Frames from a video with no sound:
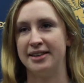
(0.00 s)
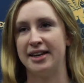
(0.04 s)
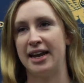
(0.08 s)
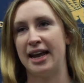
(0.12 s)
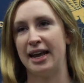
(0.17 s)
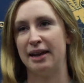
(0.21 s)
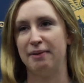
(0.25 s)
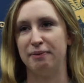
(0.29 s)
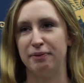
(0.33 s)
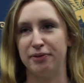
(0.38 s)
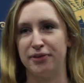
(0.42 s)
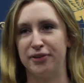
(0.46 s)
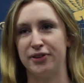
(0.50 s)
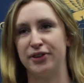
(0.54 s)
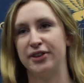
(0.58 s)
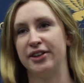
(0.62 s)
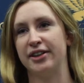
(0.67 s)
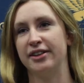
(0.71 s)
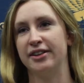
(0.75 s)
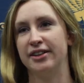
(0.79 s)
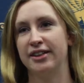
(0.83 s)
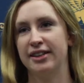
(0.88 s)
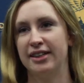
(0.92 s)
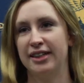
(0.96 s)
name
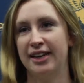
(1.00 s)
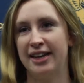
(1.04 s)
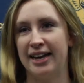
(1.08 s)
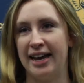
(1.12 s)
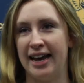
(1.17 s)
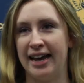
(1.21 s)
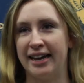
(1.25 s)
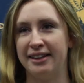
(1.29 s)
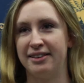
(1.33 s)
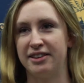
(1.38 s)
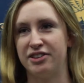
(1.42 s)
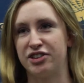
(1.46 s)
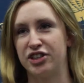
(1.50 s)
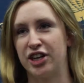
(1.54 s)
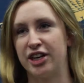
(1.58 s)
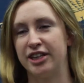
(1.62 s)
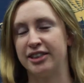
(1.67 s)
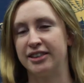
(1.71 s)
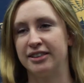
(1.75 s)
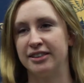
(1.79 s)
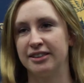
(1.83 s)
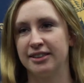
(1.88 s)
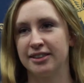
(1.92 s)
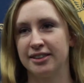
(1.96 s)
for the
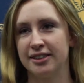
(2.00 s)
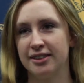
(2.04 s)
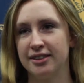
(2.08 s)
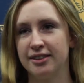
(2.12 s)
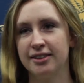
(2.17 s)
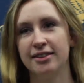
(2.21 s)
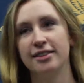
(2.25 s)
Charles.